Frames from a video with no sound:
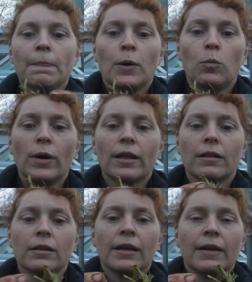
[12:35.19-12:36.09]

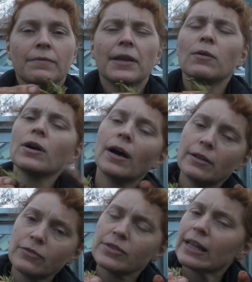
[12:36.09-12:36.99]

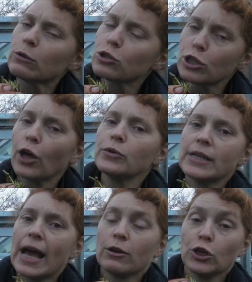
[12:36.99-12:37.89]
they'll slow
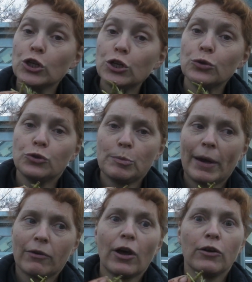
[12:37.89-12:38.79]
down a huge
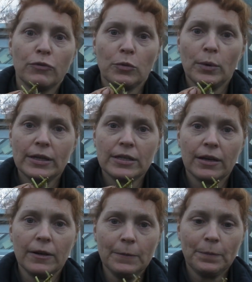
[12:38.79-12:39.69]
amount over the
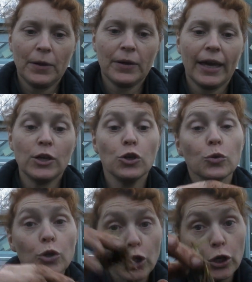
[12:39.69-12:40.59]
winter. Okay, you
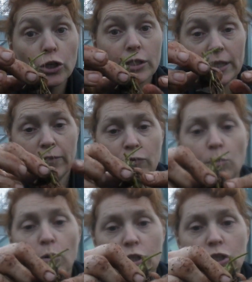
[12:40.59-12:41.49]
could, if you
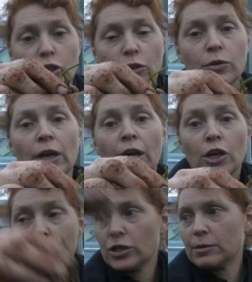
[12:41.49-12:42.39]
wanted to,
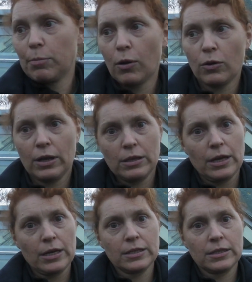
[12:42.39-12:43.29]
just plonk
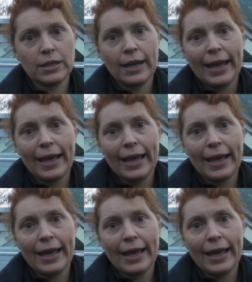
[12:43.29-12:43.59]
this